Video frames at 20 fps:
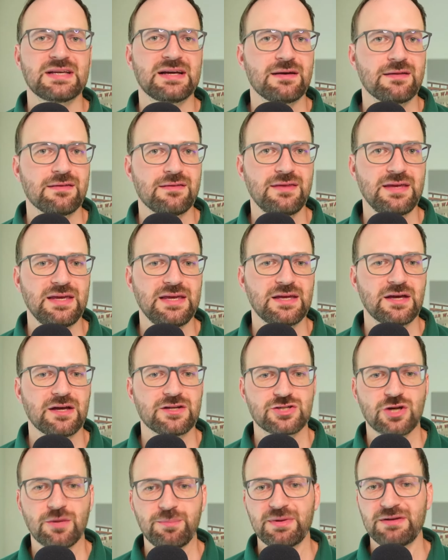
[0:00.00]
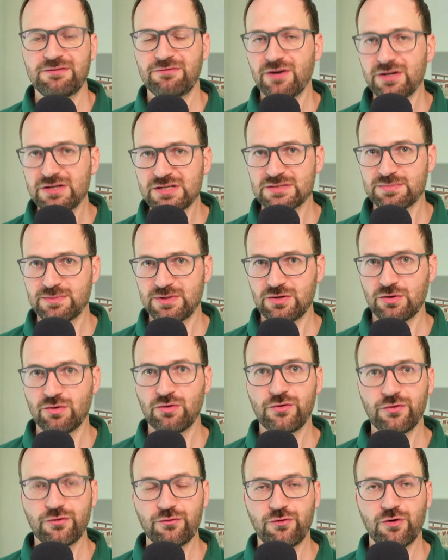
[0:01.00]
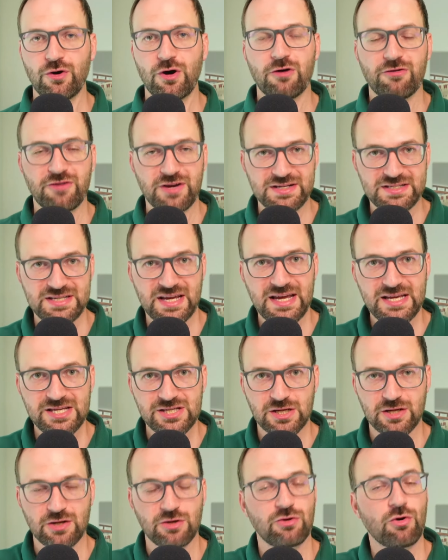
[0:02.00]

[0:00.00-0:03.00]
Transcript: the job advertisement also for orientation and